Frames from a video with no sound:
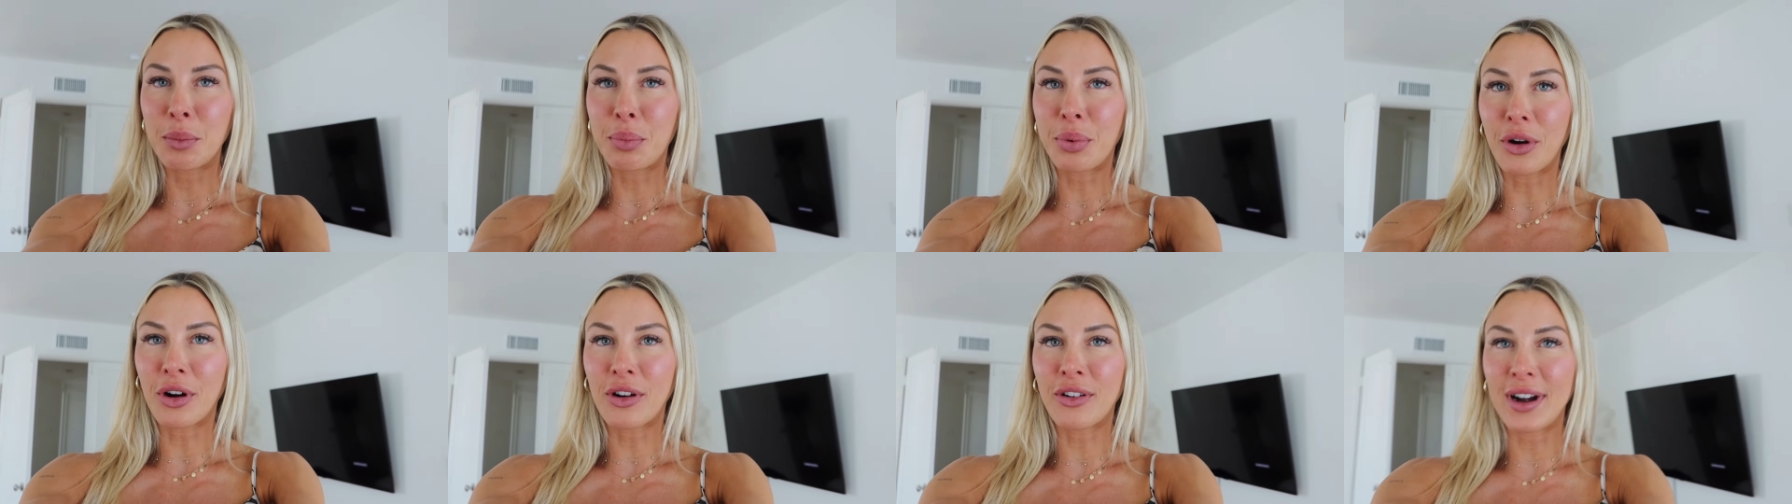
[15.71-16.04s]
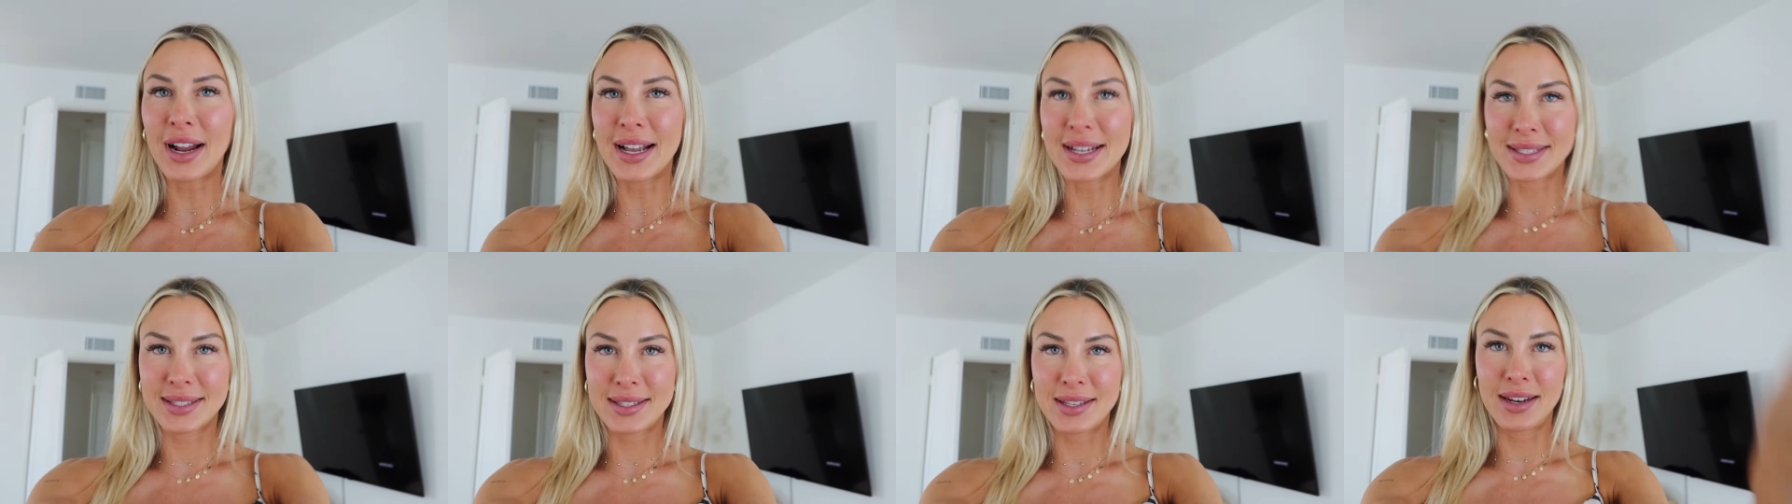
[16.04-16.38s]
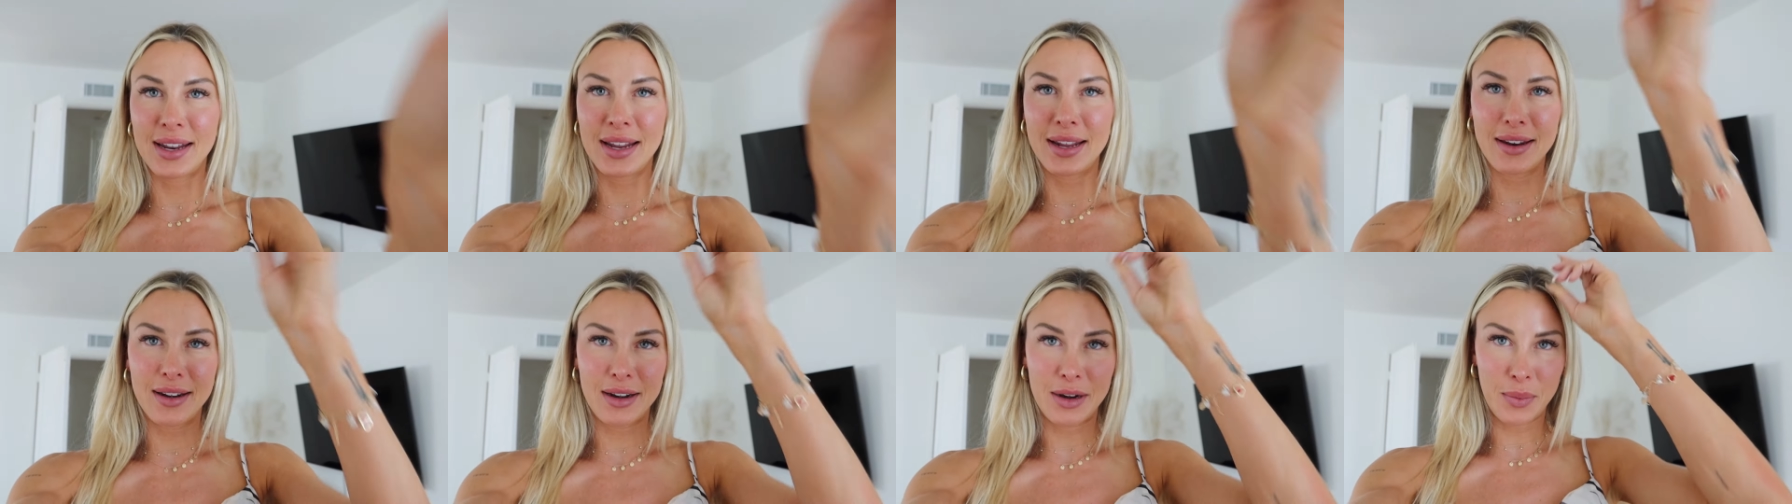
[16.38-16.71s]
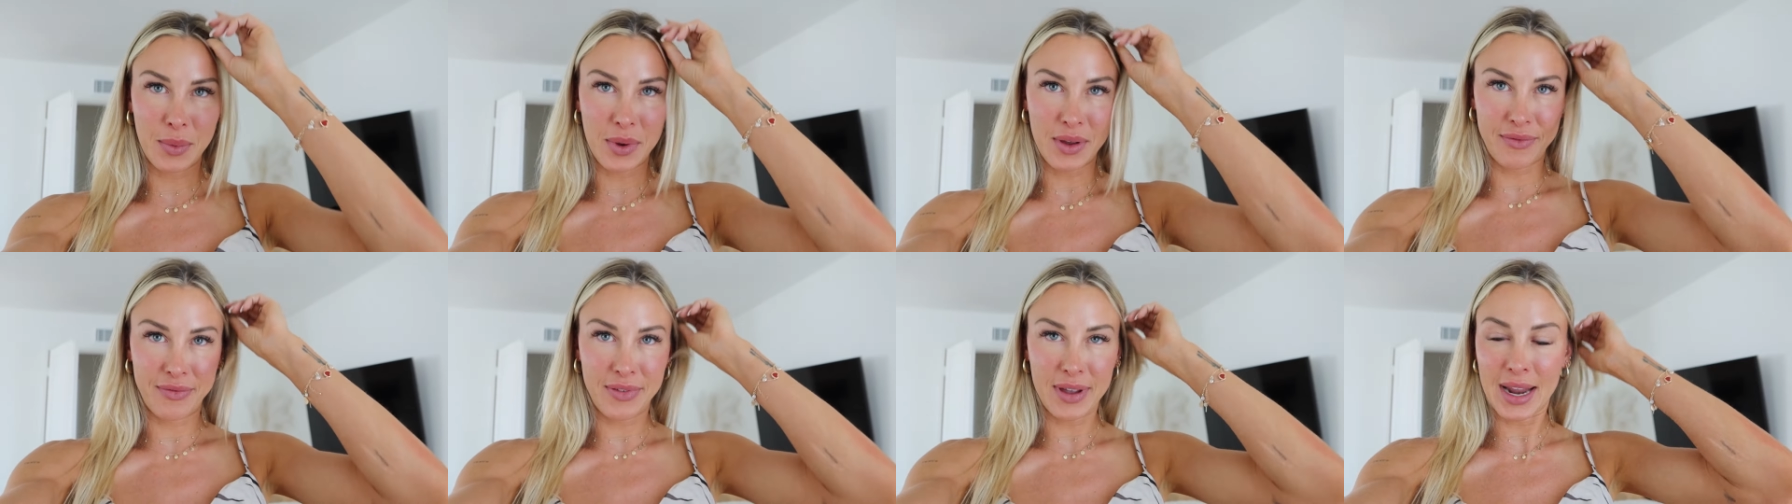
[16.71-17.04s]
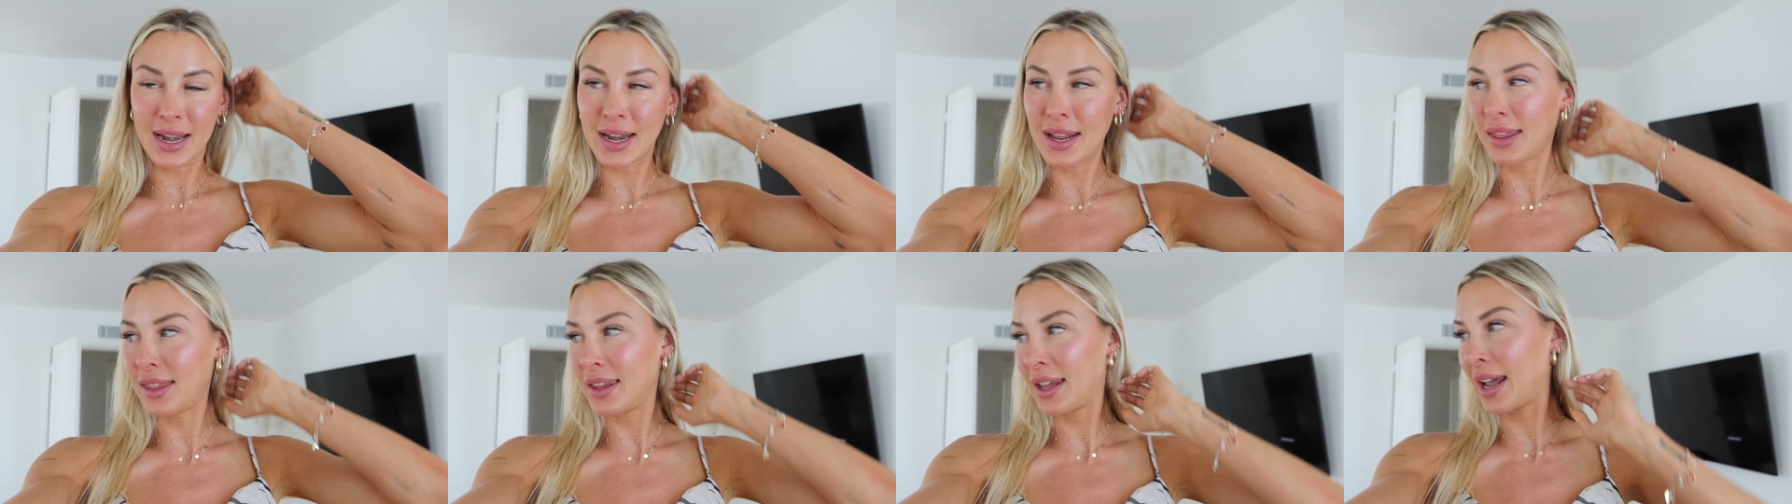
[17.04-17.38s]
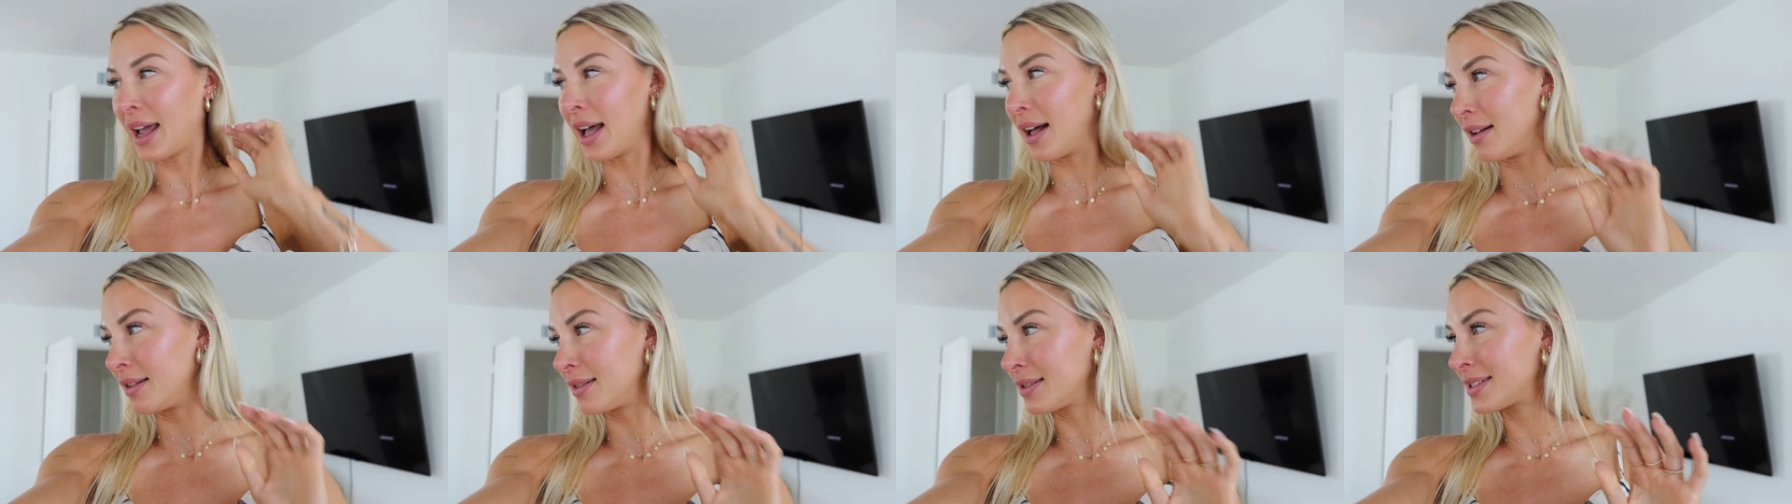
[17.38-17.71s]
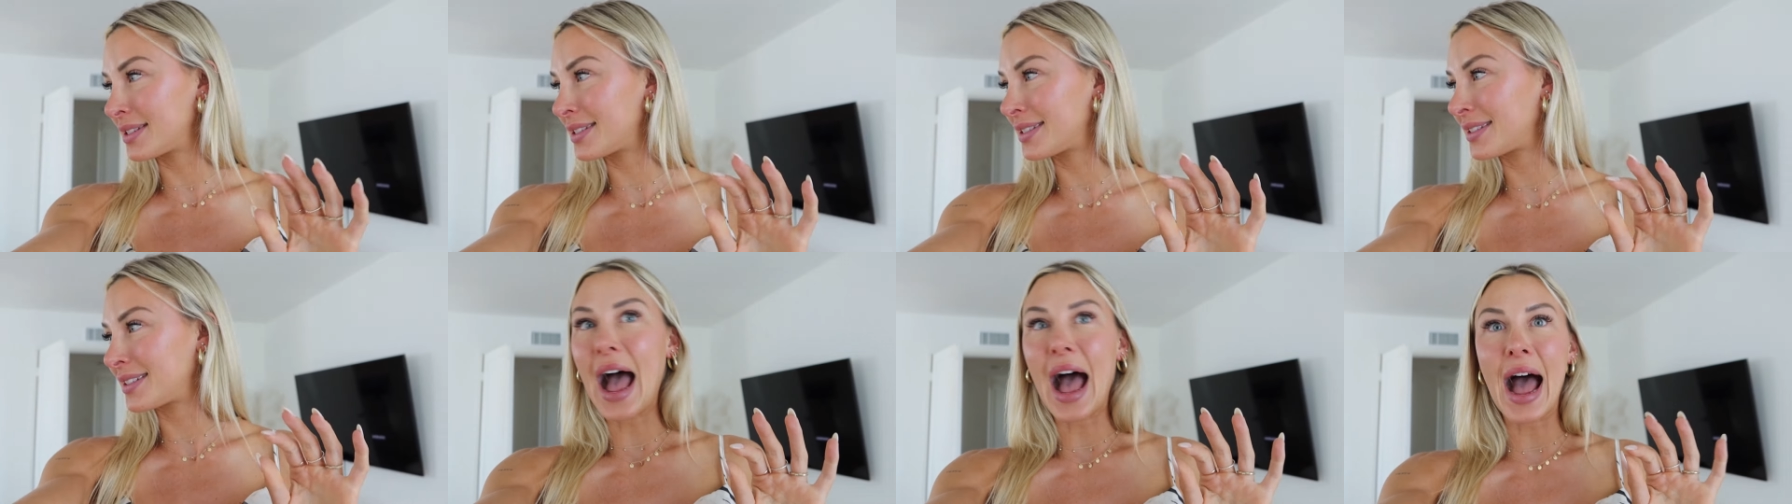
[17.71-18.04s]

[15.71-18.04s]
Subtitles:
procrastinator with anything else.